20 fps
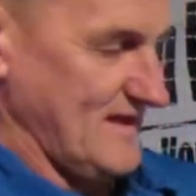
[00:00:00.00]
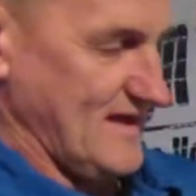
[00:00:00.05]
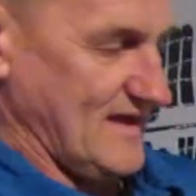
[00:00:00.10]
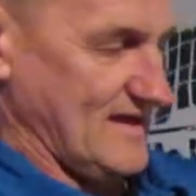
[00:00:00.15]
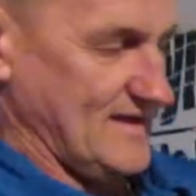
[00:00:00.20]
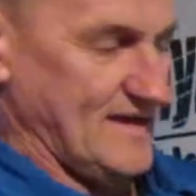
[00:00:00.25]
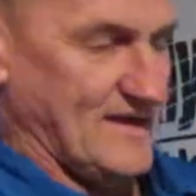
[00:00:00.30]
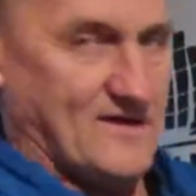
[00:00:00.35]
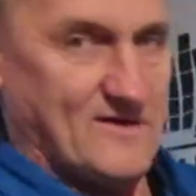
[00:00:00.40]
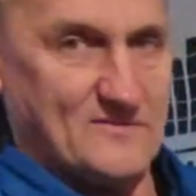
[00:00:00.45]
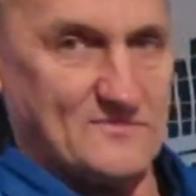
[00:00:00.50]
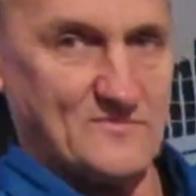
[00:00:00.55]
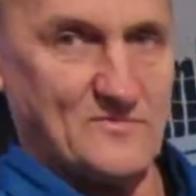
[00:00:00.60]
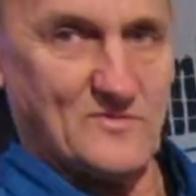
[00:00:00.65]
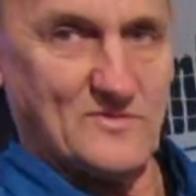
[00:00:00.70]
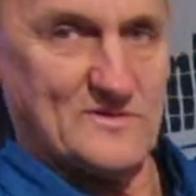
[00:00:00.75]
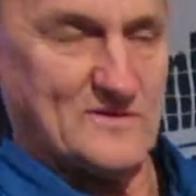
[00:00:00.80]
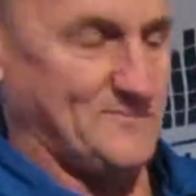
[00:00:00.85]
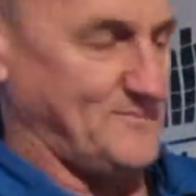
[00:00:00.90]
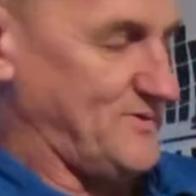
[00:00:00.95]
And now I'm
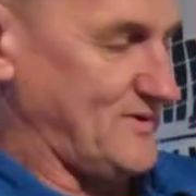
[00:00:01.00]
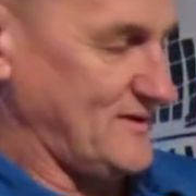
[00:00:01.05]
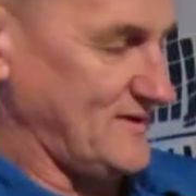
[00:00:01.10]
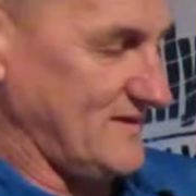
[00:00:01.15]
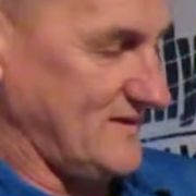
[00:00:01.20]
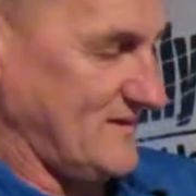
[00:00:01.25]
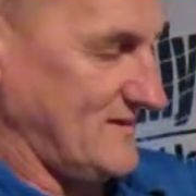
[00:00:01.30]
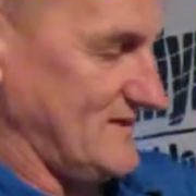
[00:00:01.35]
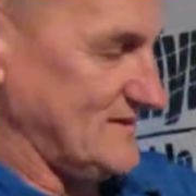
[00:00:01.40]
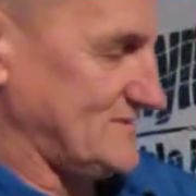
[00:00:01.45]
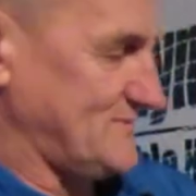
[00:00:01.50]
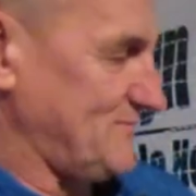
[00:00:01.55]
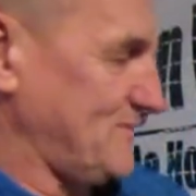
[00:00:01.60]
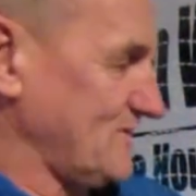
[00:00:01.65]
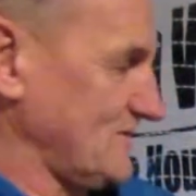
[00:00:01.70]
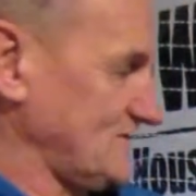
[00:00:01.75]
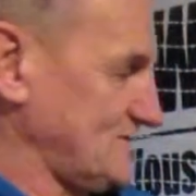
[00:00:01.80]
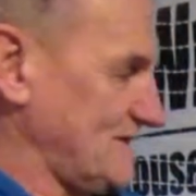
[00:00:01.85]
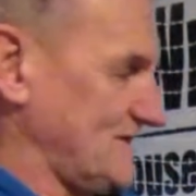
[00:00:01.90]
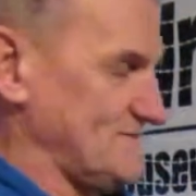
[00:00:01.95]
going to put this
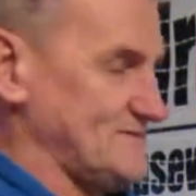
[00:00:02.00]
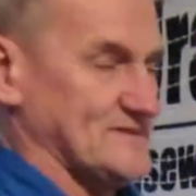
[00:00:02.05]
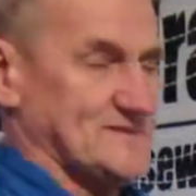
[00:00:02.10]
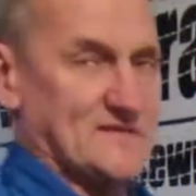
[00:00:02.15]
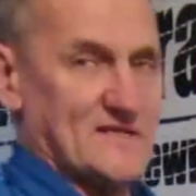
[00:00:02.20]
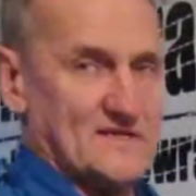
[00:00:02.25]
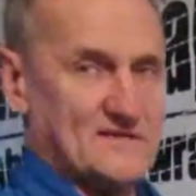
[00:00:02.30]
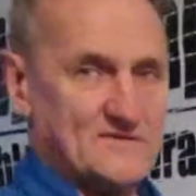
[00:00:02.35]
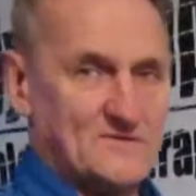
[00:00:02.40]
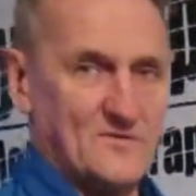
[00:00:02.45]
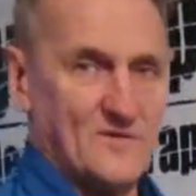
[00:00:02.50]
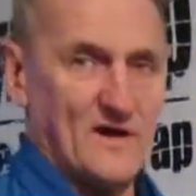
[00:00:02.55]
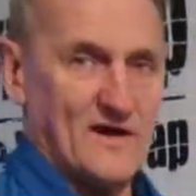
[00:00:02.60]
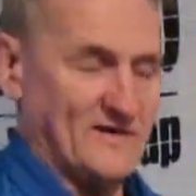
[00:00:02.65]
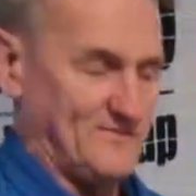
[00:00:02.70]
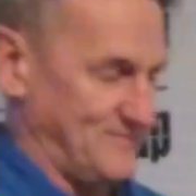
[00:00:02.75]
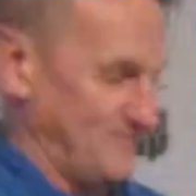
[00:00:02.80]
portion, I'm just going to dry